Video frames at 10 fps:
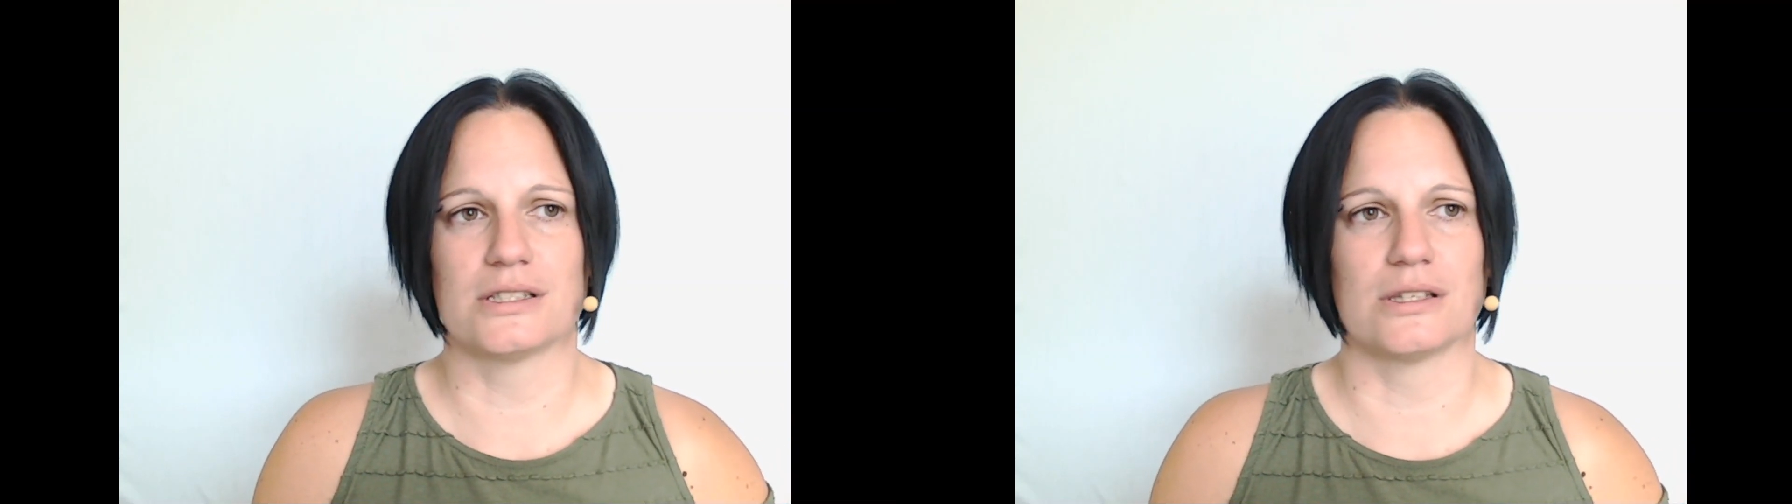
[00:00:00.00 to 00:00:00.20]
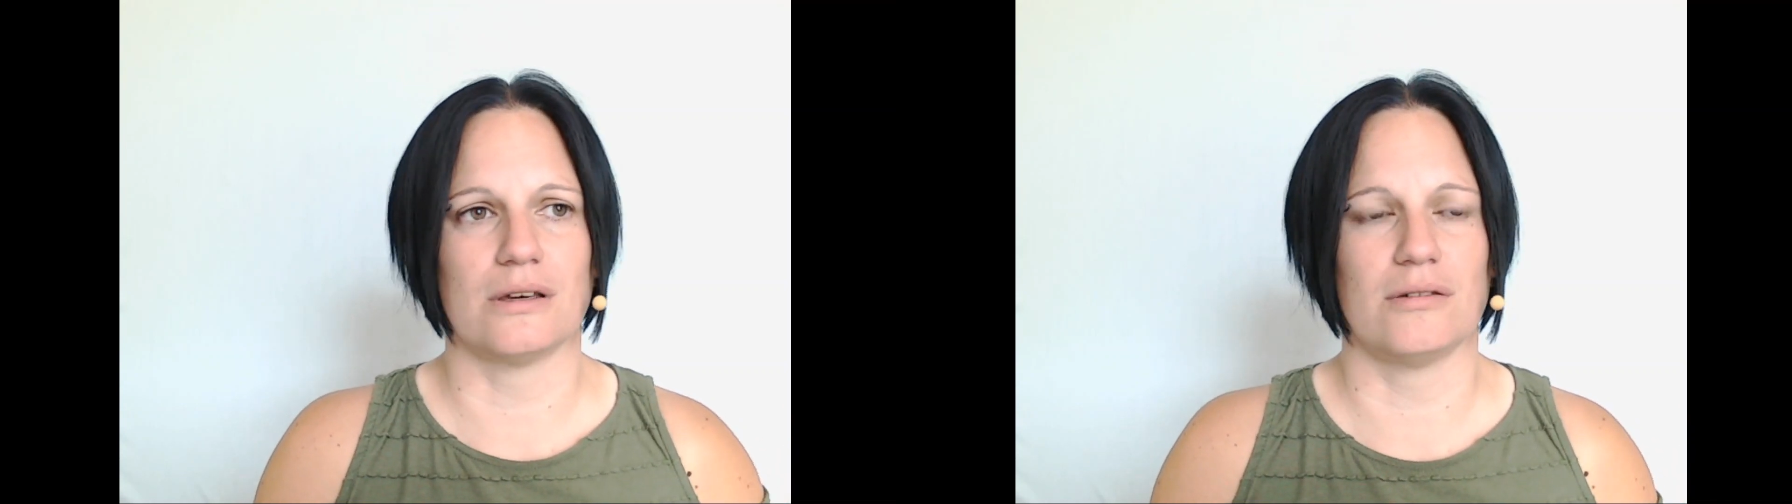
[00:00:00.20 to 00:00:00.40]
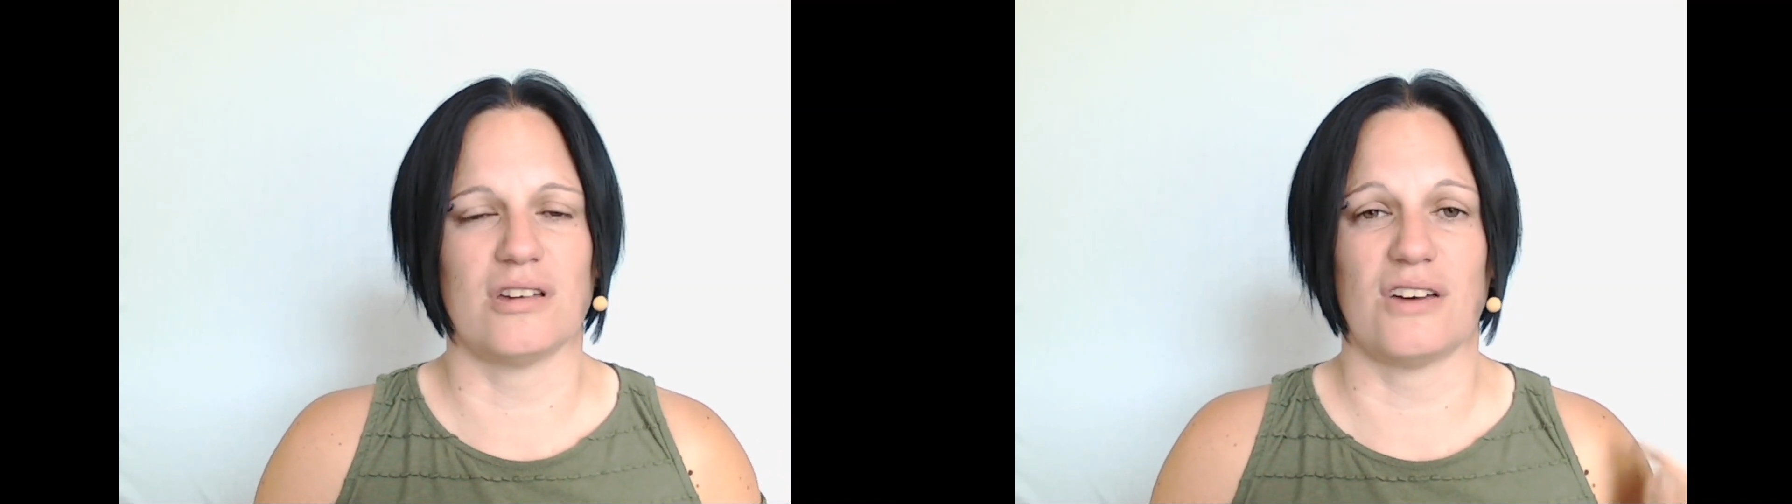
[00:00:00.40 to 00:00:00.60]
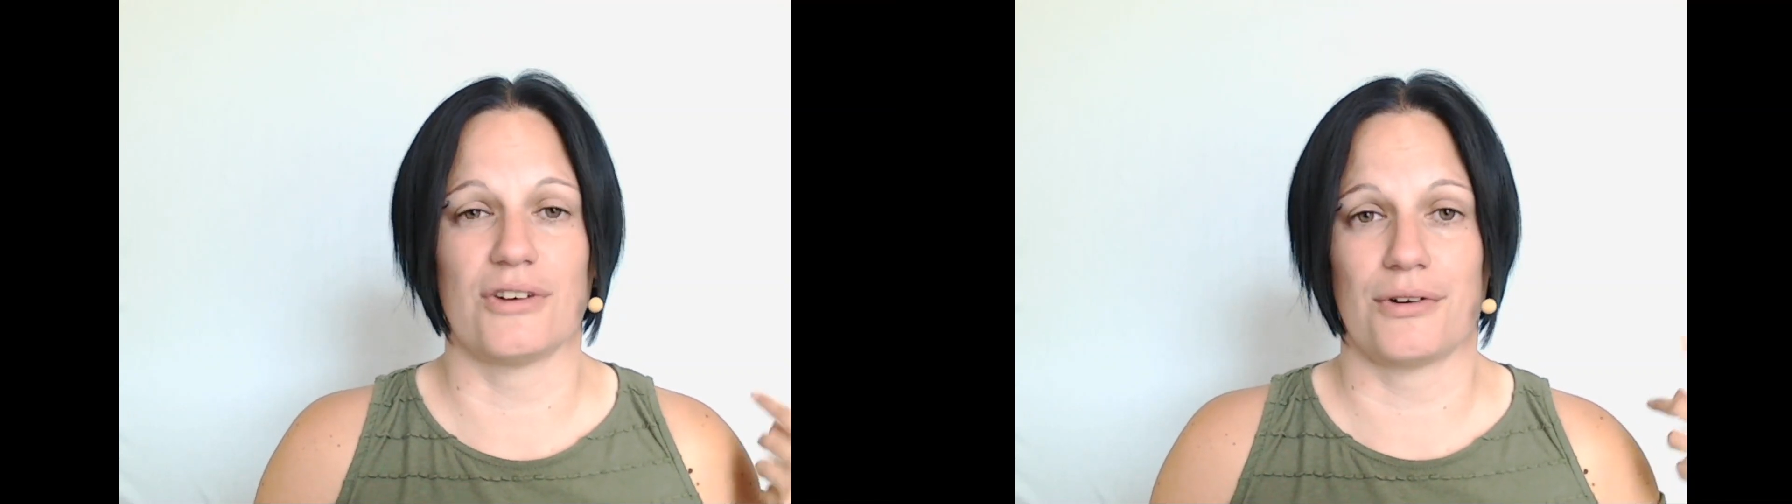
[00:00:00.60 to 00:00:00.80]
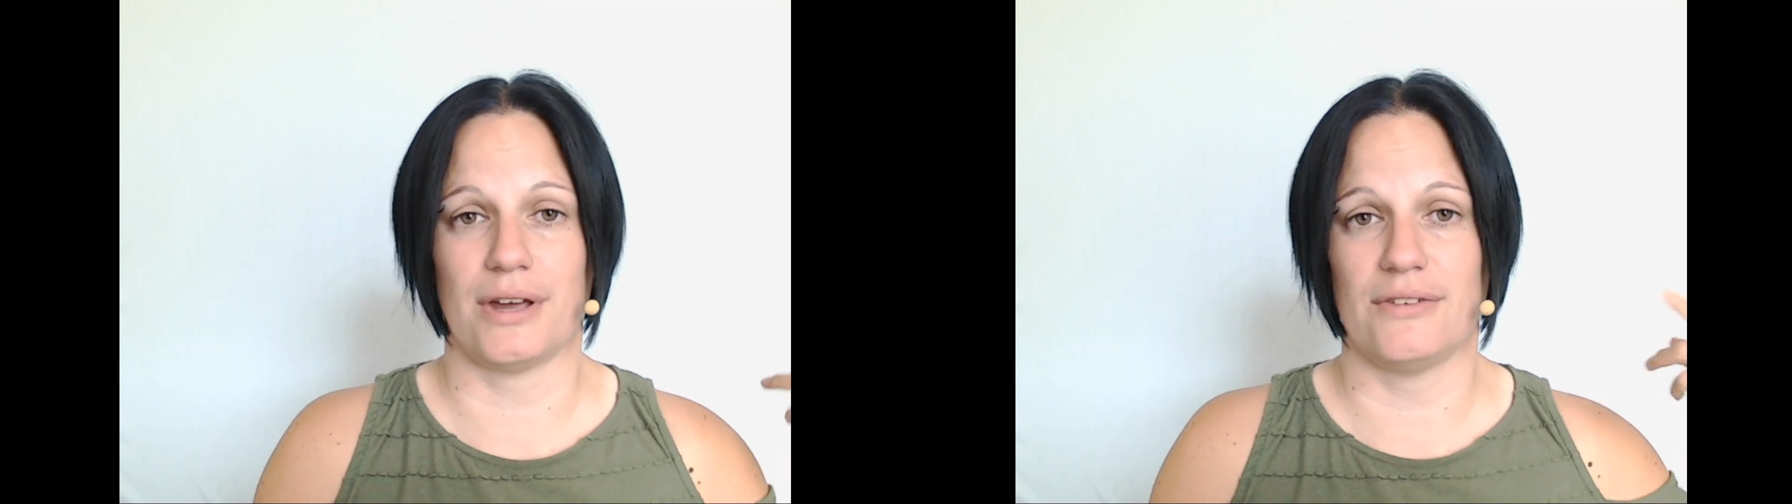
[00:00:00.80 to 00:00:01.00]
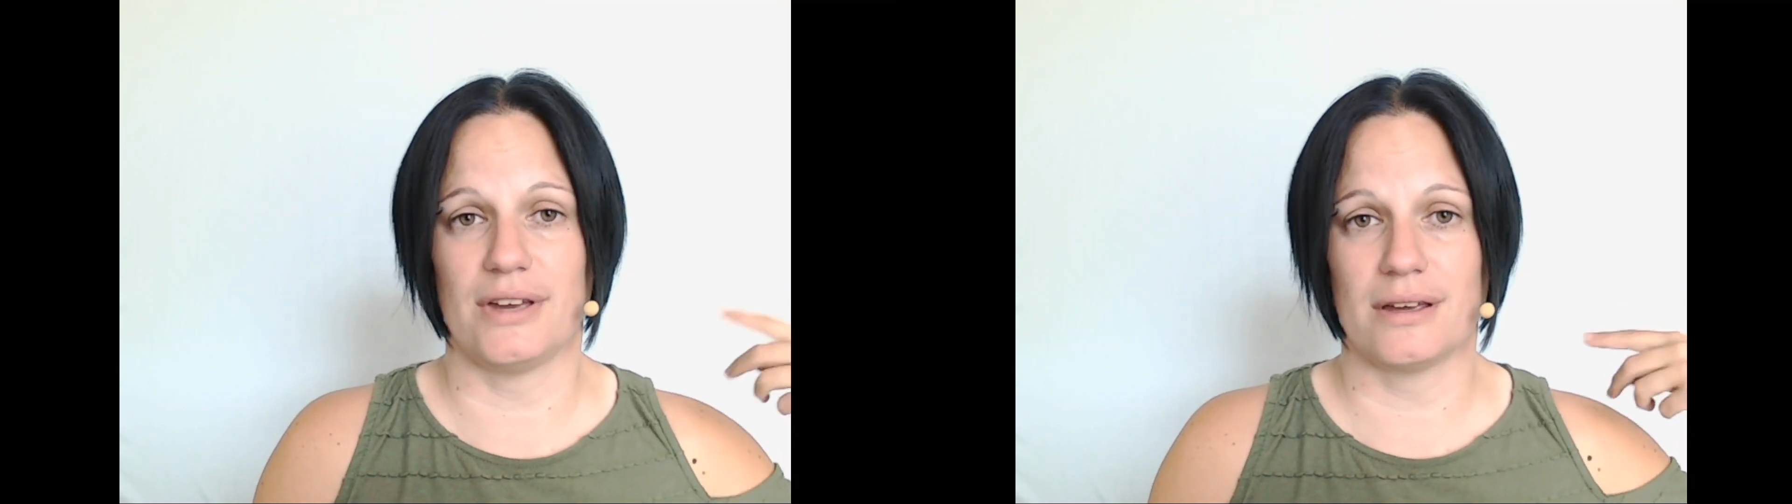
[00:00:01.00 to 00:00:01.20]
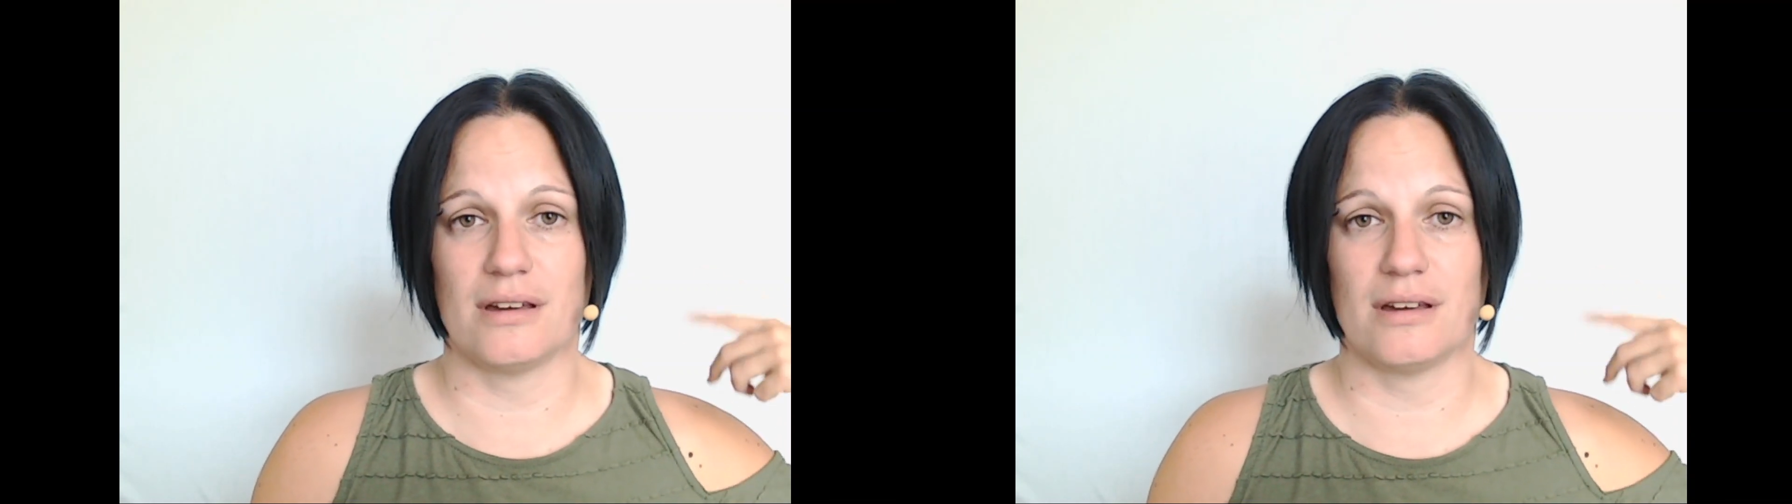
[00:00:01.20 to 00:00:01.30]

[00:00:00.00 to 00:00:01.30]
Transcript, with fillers: so you have a craving